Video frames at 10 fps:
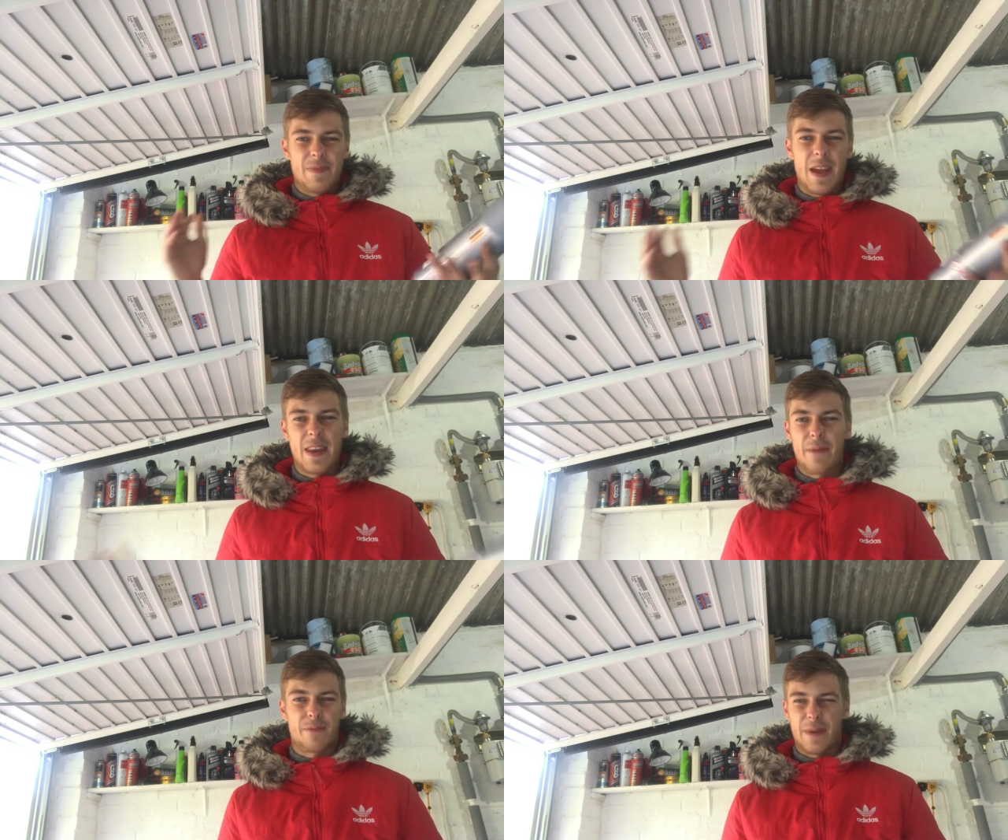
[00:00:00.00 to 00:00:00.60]
and
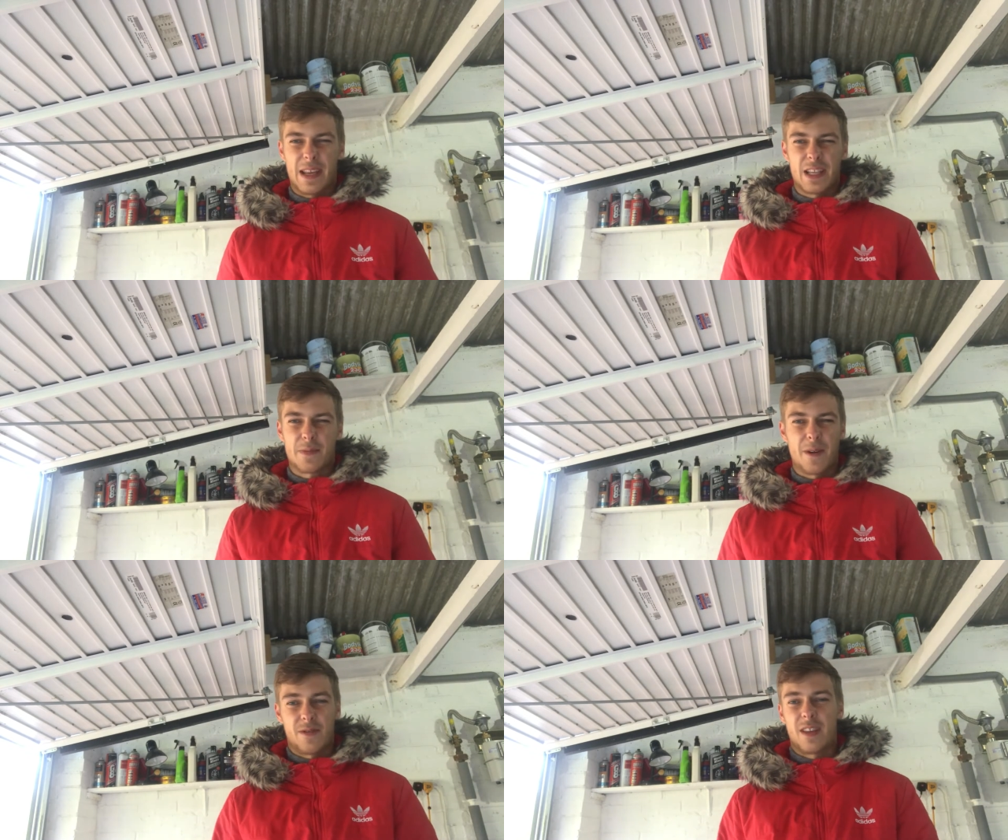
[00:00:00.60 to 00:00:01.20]
then being
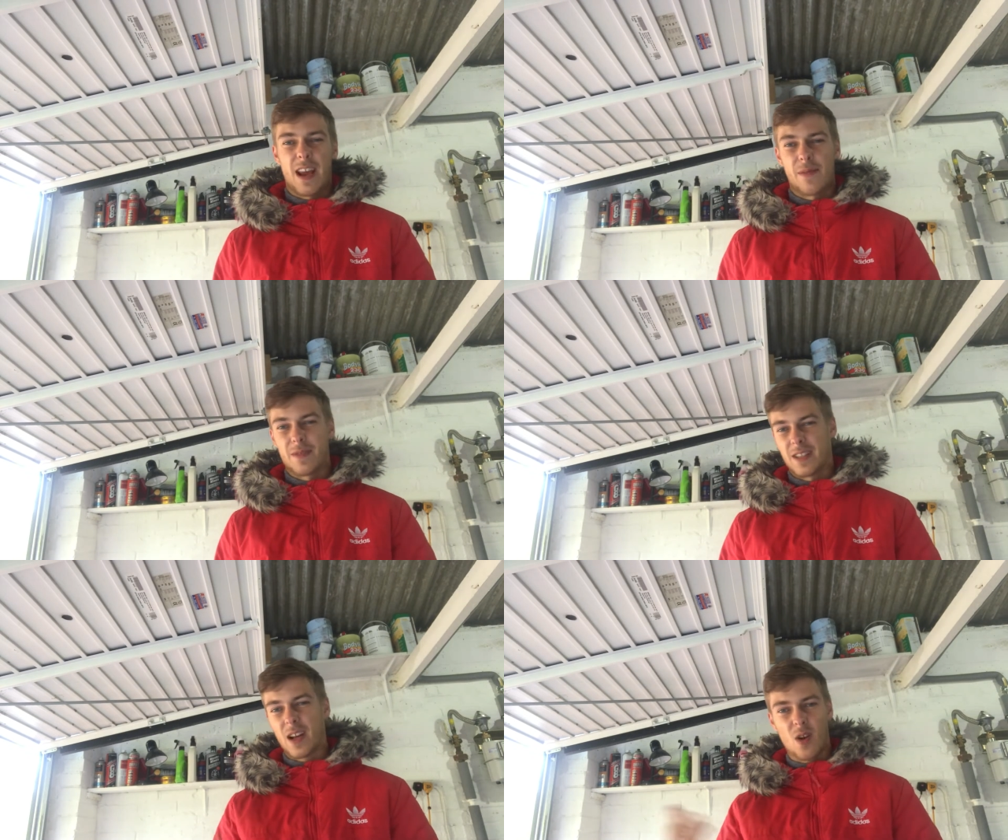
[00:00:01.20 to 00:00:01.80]
exposed to the
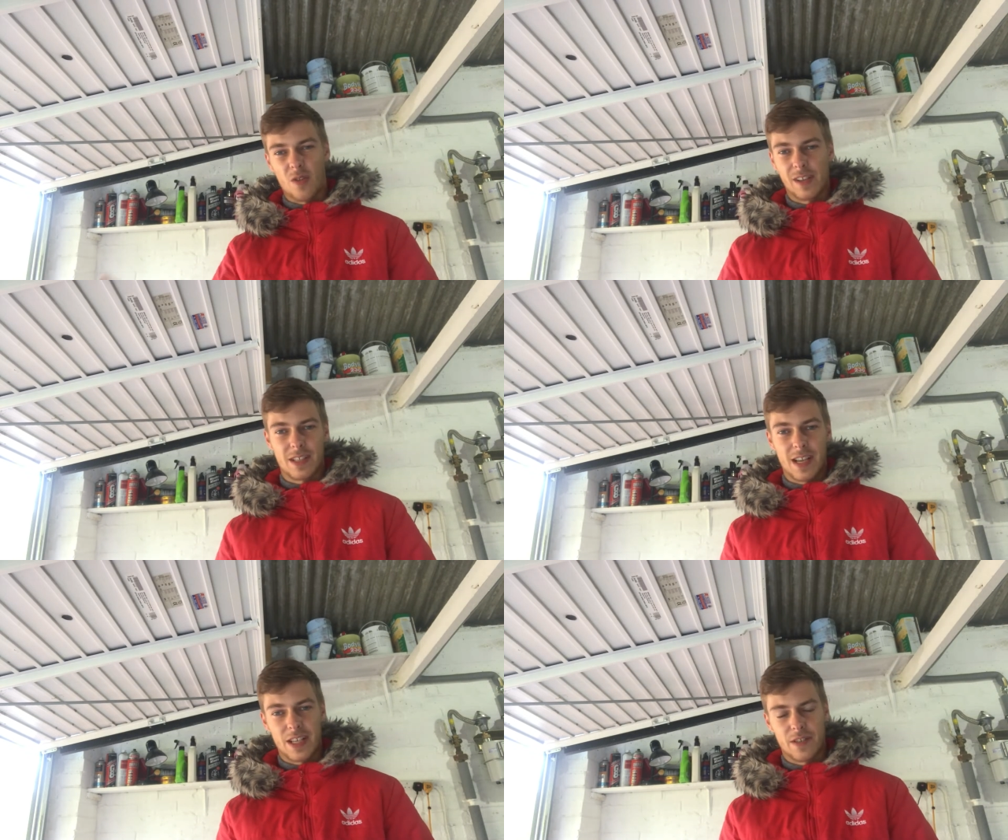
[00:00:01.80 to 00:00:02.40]
elements like
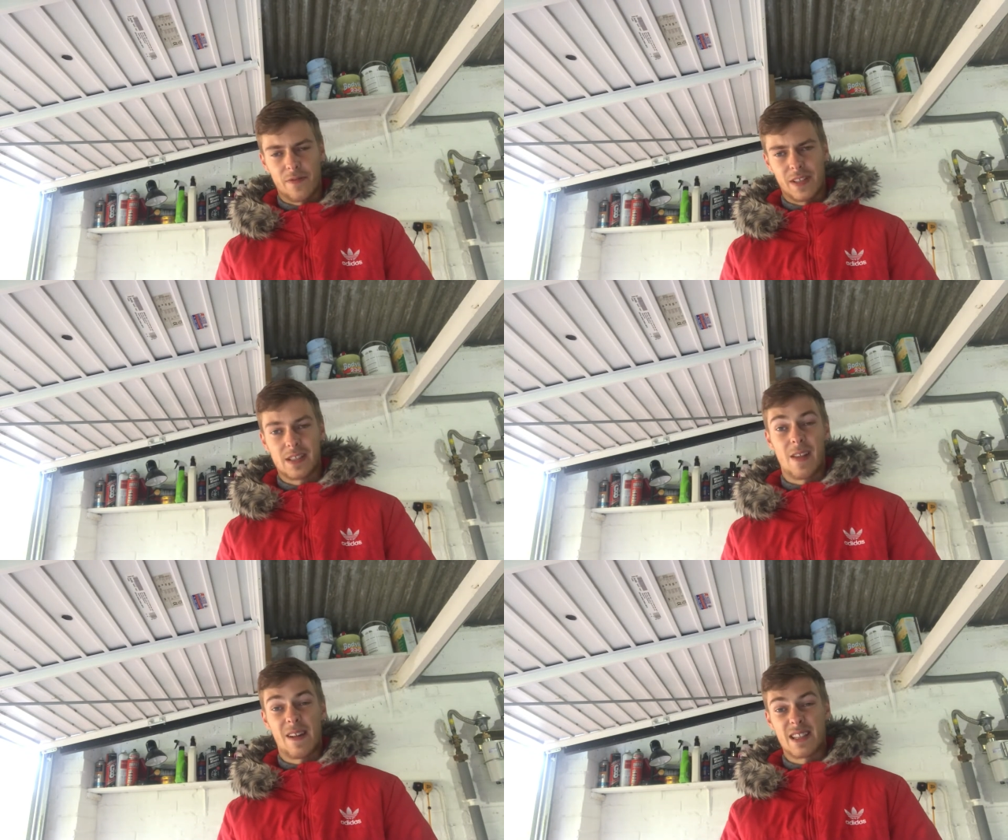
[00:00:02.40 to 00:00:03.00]
condensation, things
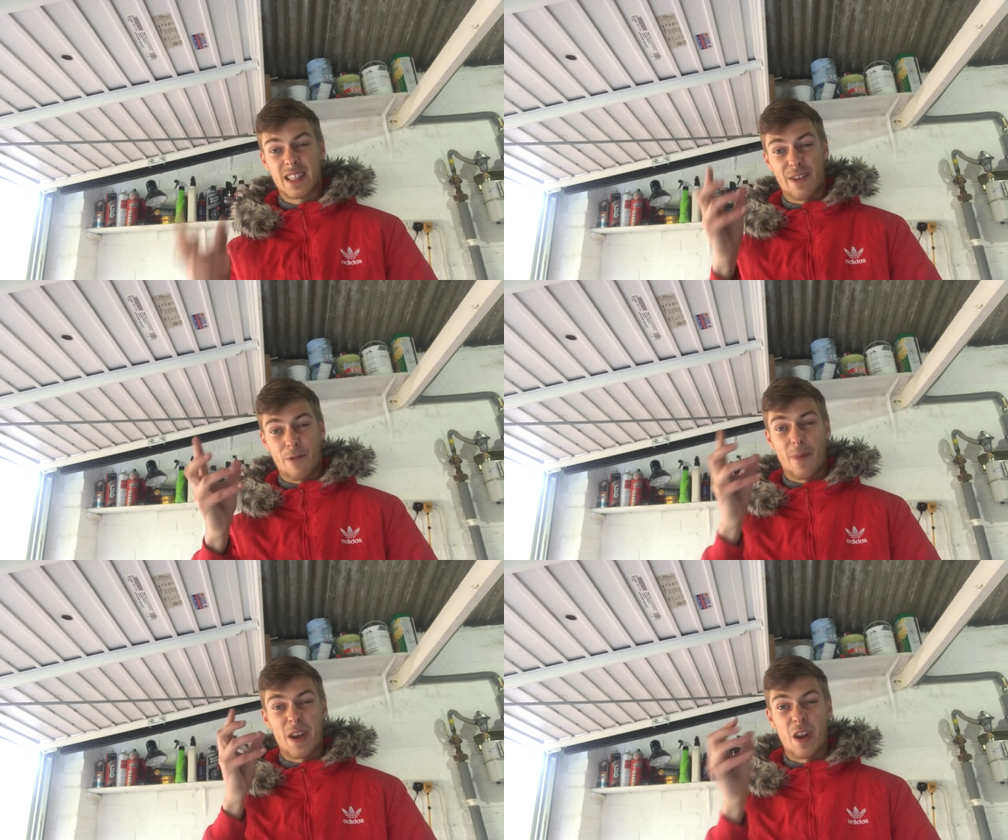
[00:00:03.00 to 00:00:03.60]
like that, to give
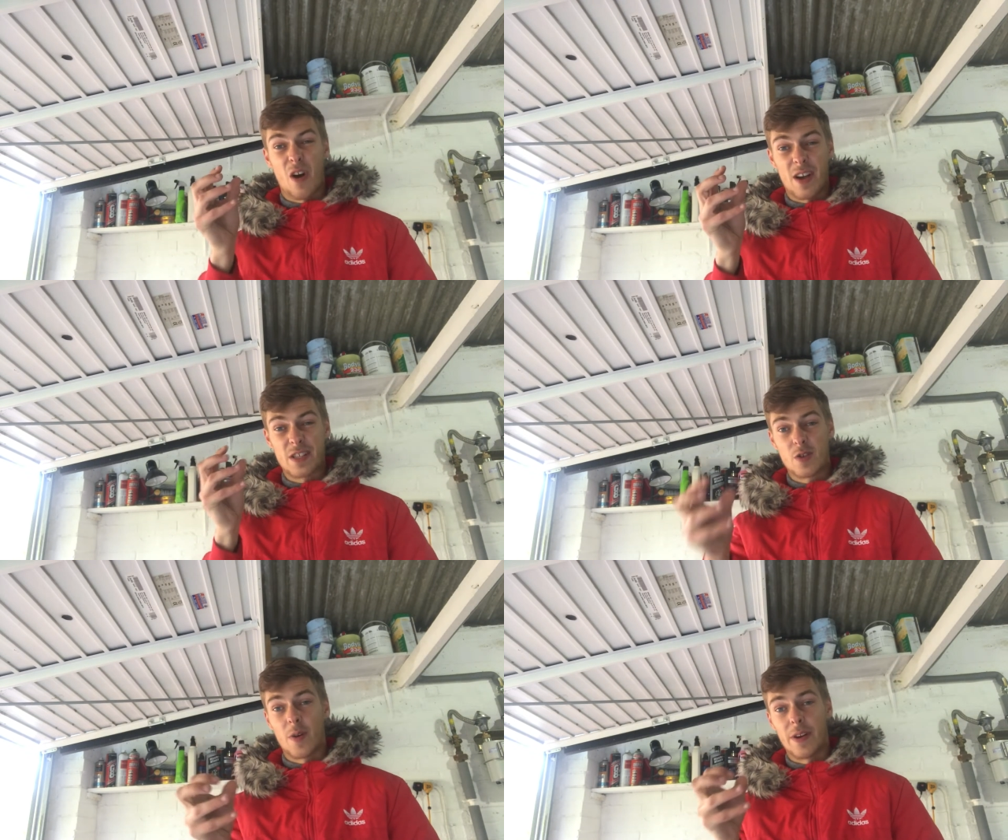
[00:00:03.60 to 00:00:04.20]
them a nice
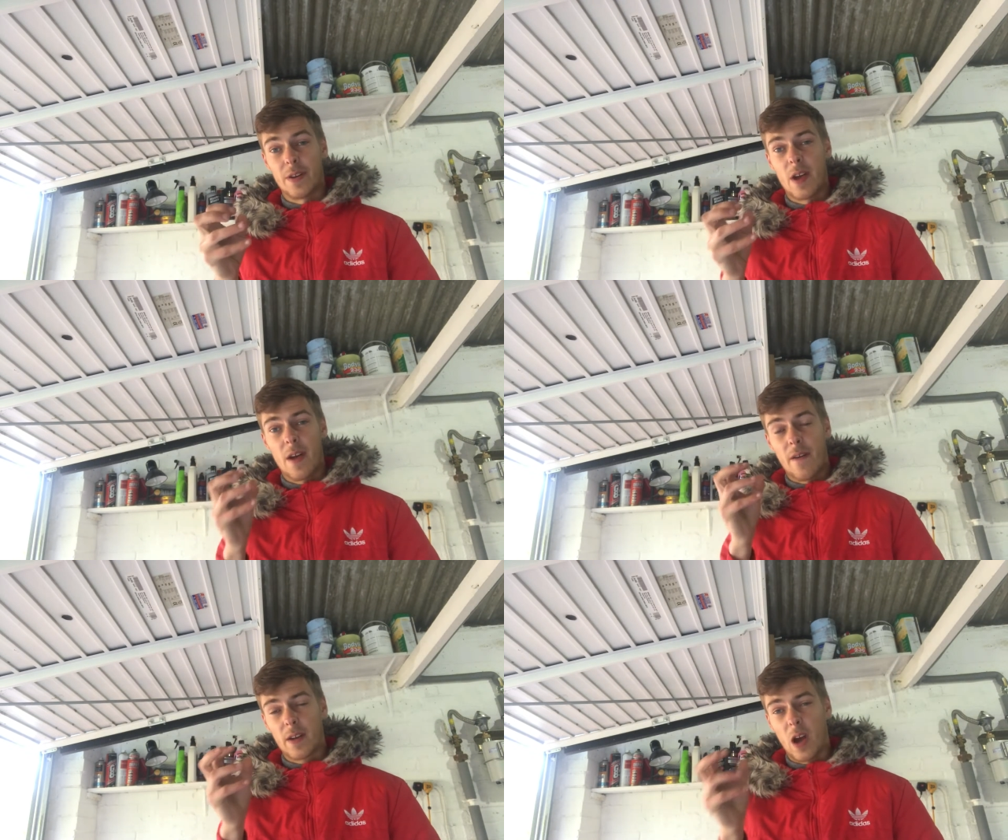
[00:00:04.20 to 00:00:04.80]
solid
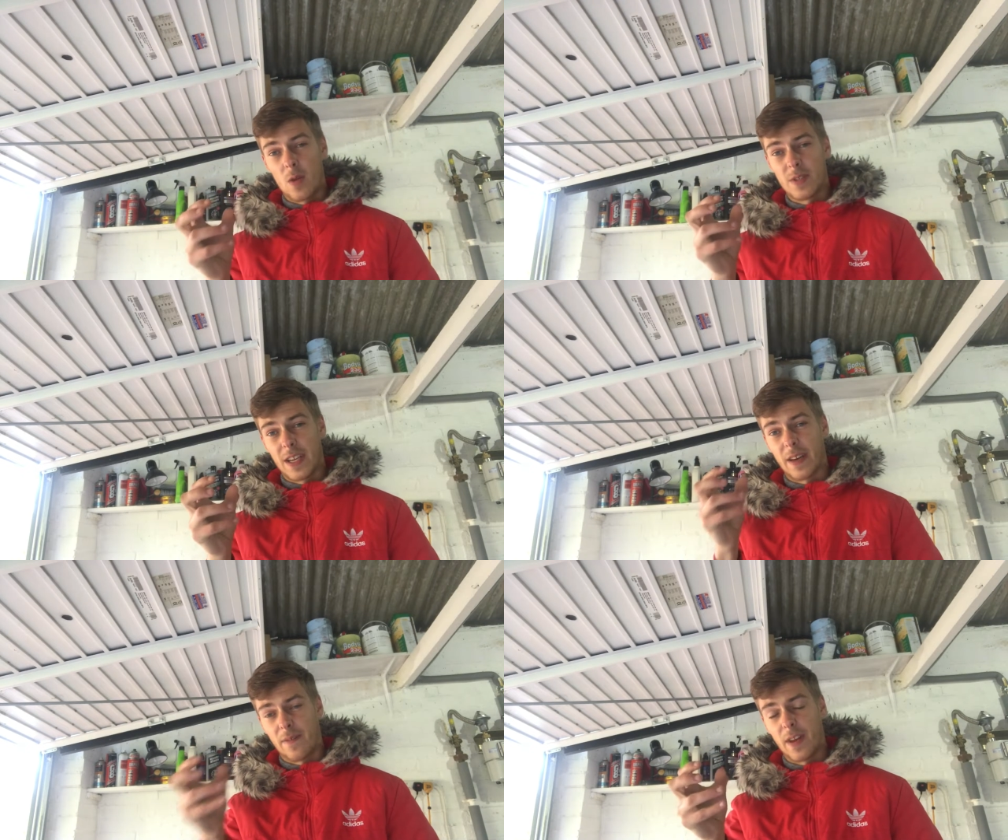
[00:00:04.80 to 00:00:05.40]

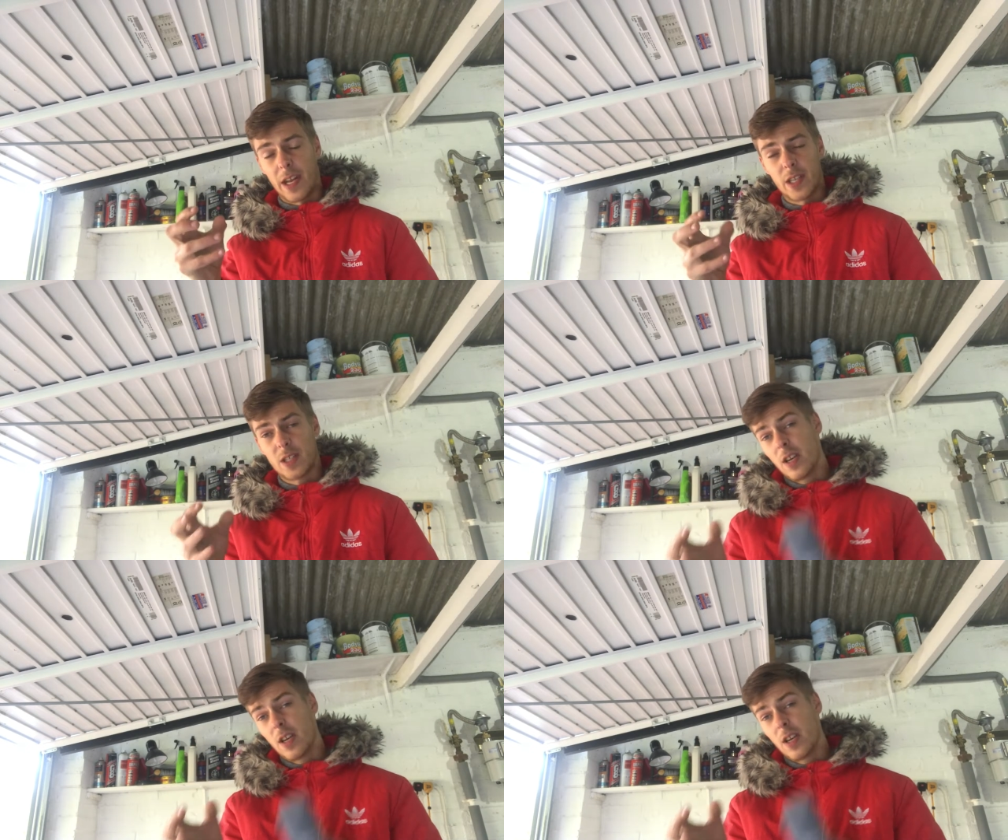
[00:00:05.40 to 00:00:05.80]
coating and finish.